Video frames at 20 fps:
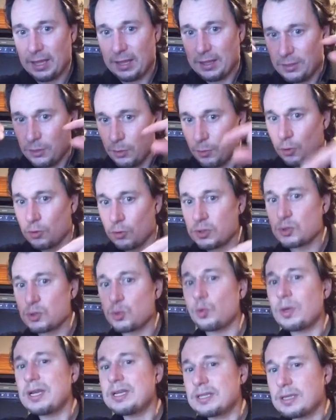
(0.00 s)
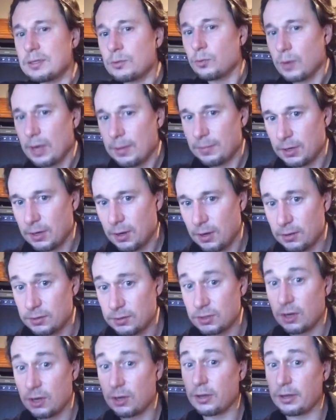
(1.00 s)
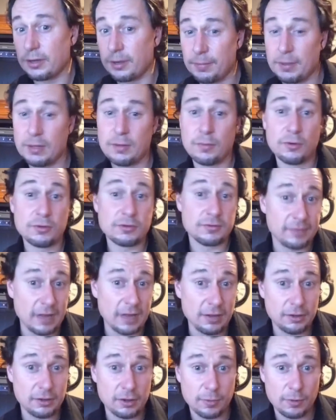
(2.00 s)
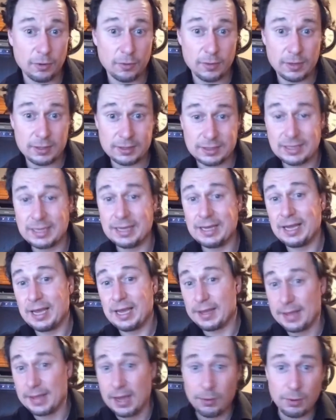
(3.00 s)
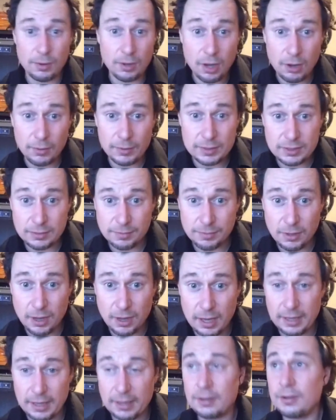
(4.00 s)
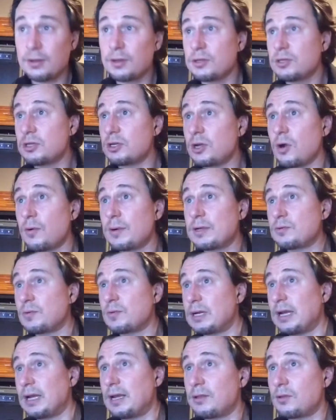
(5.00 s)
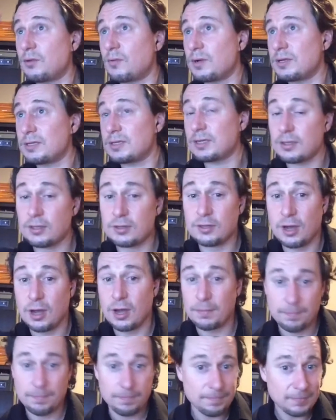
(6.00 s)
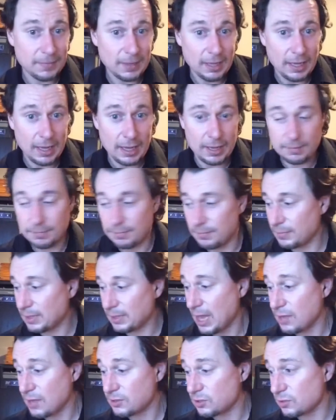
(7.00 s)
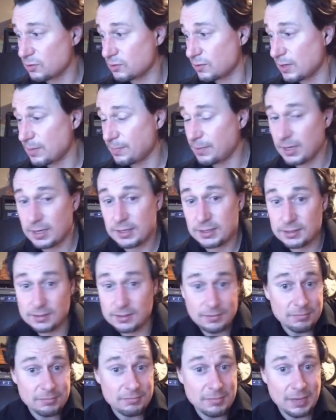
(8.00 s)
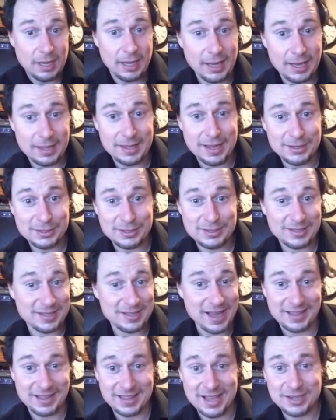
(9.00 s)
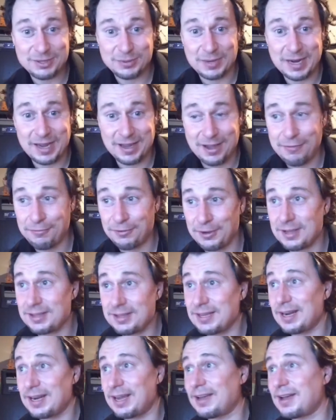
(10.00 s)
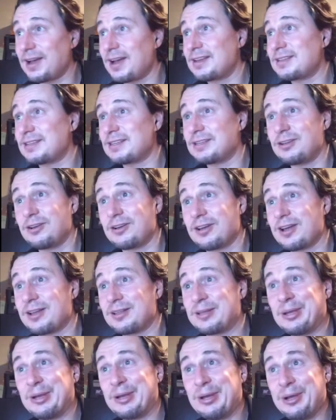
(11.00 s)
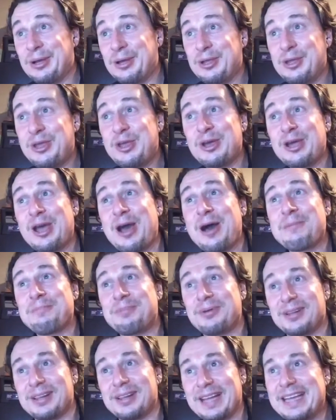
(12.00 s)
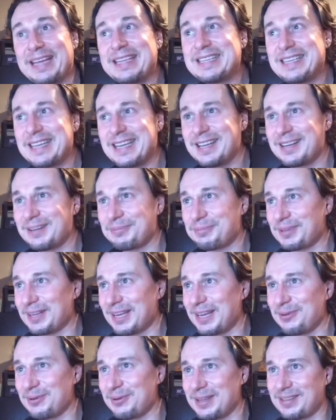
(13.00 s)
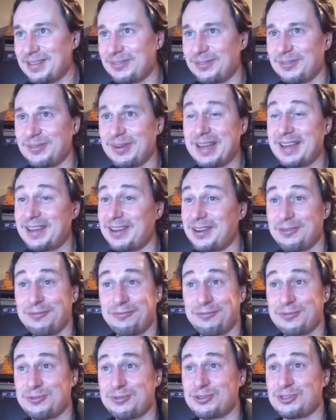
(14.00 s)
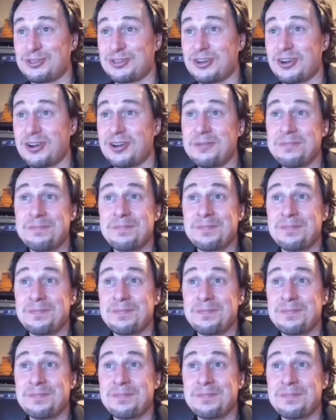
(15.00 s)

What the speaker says: the most recent webinars are going to be the most valuable ones, and that will always apply. So you always want to hit the ones at the top and catch those replays. And that's what I got for you today, guys. And you got plenty to play with right here for sure.